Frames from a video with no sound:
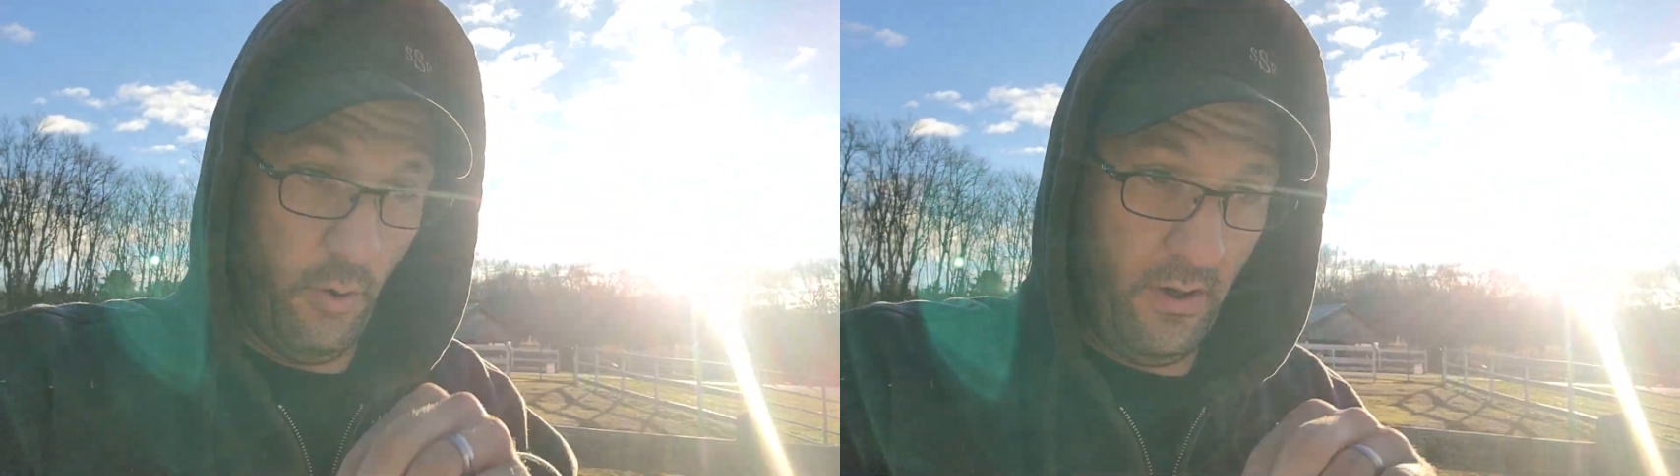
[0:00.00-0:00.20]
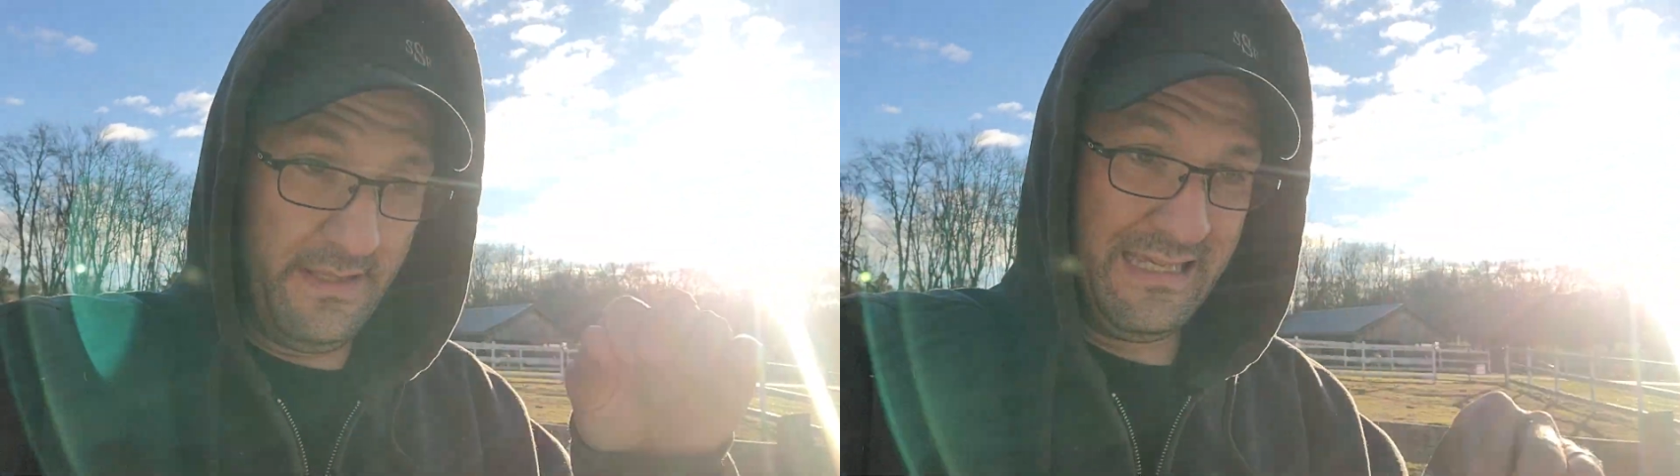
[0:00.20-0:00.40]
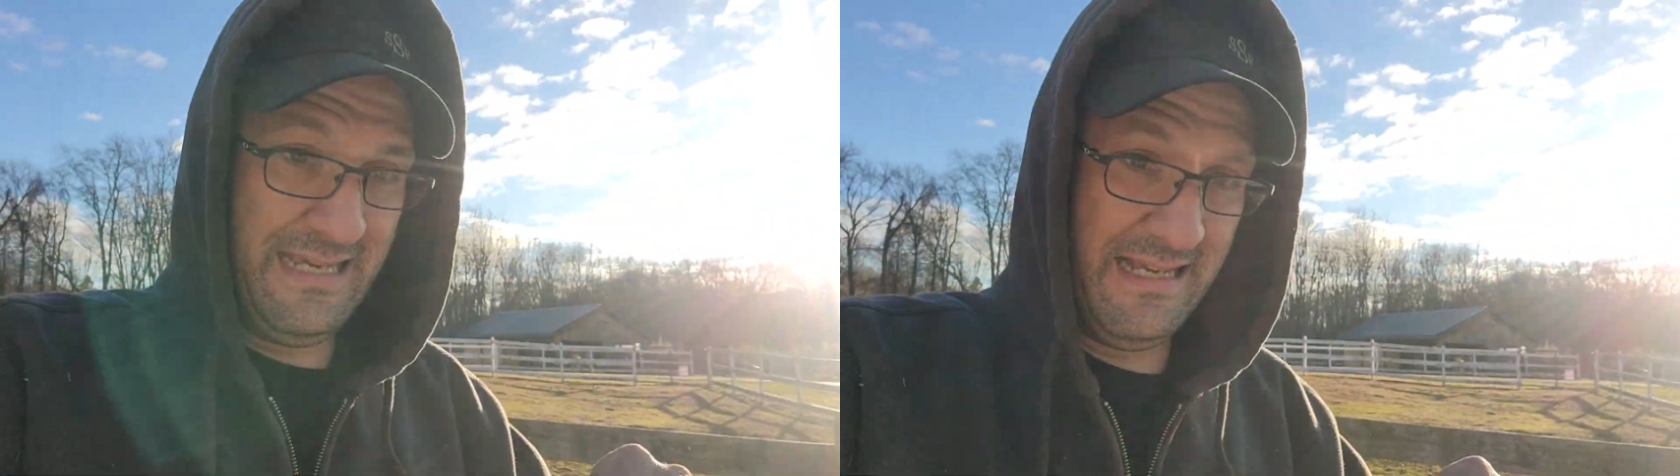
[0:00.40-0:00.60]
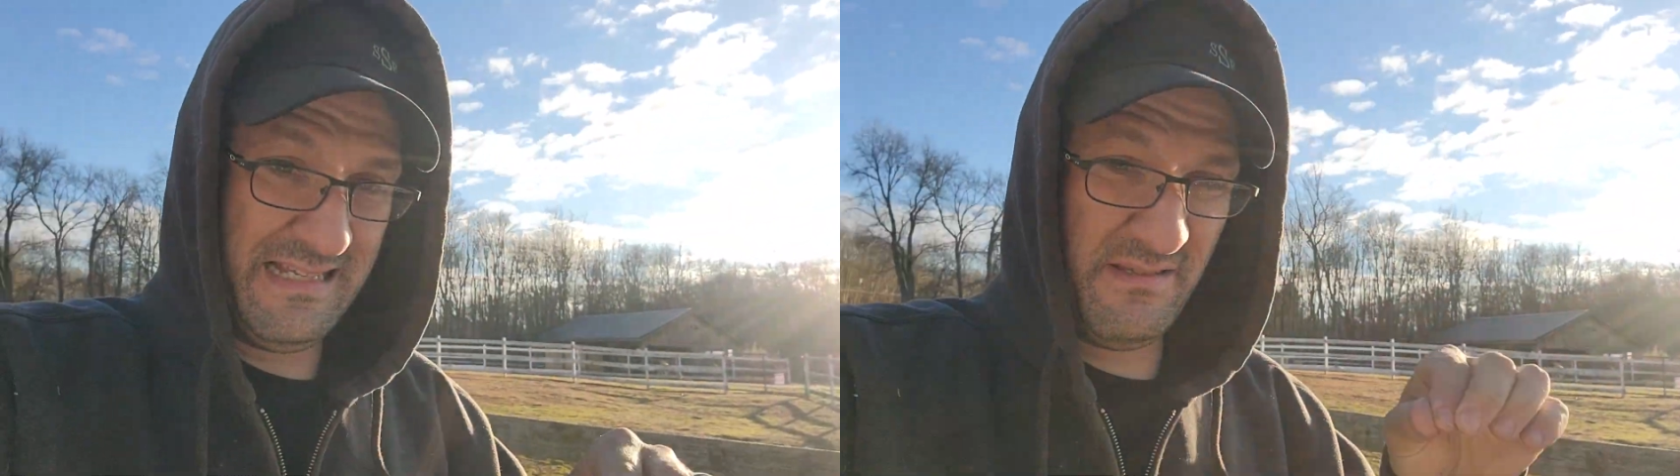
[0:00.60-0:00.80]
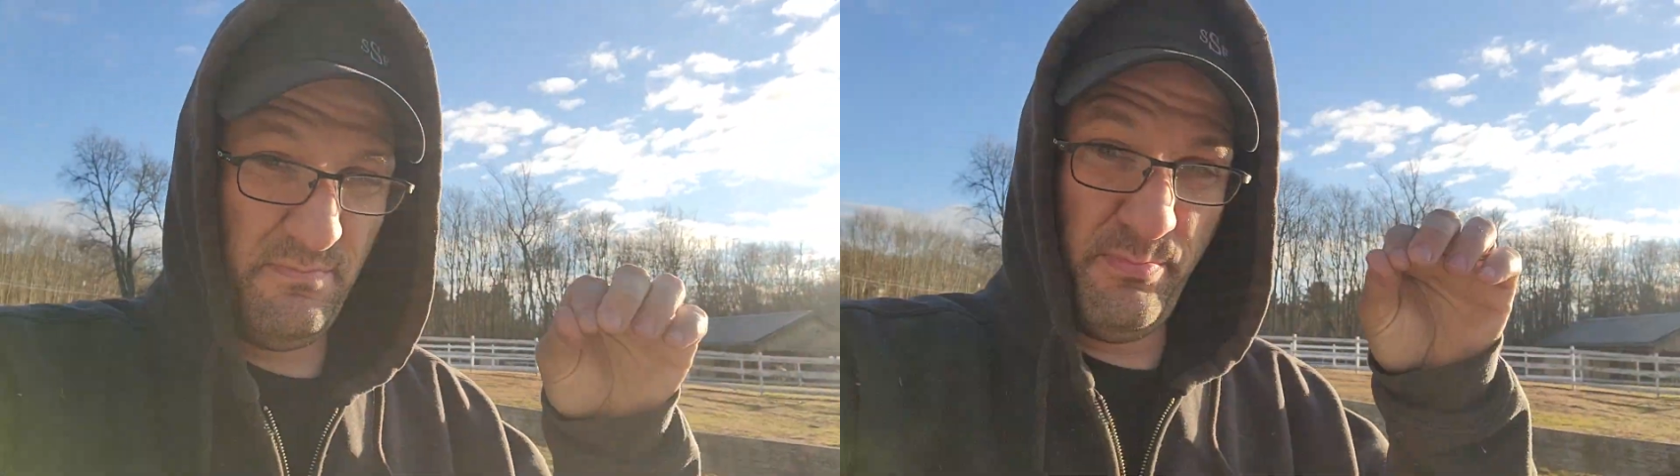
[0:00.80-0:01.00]
all the
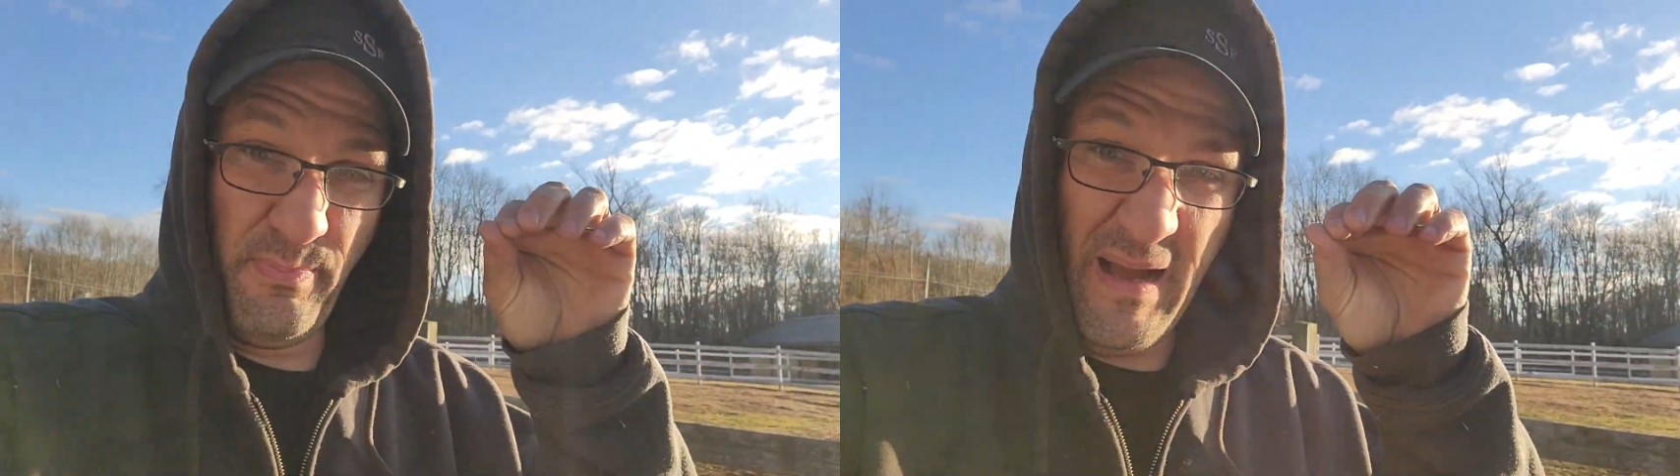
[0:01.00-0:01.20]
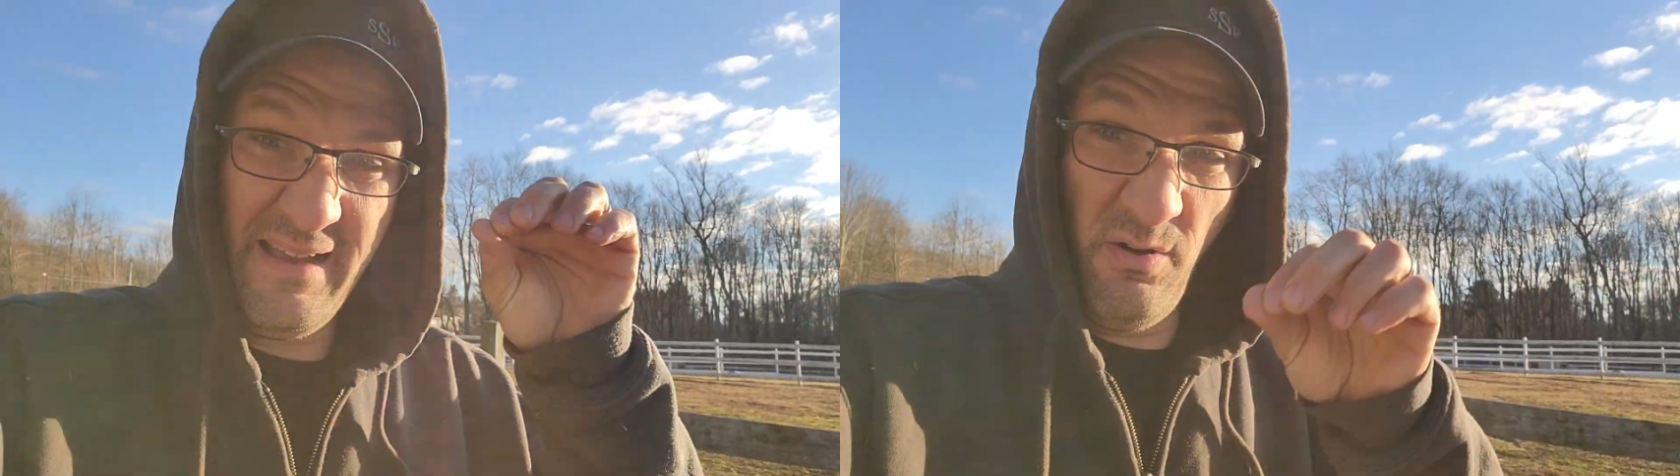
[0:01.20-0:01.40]
kids buy